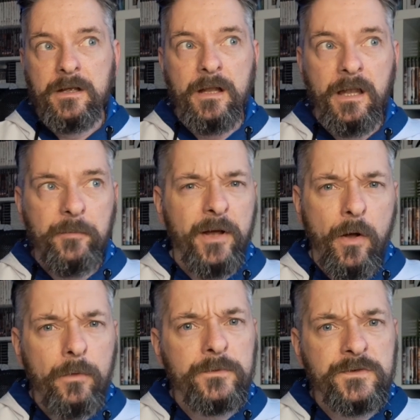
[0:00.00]
a little bit
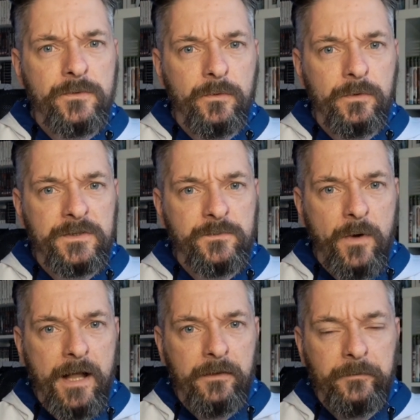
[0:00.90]
old school as
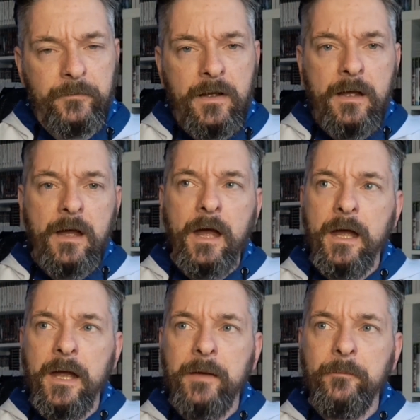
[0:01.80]
well,
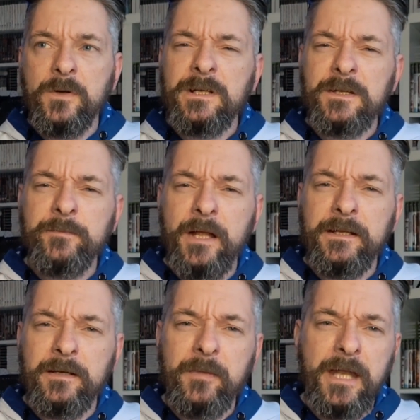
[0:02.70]
which I'll
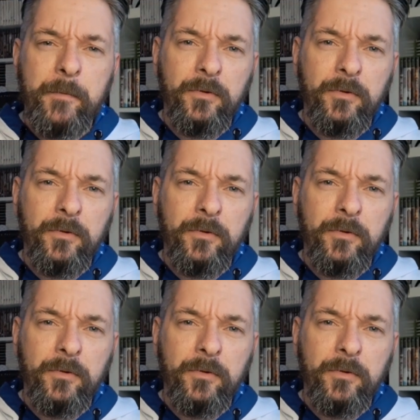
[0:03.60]
explain in a minute.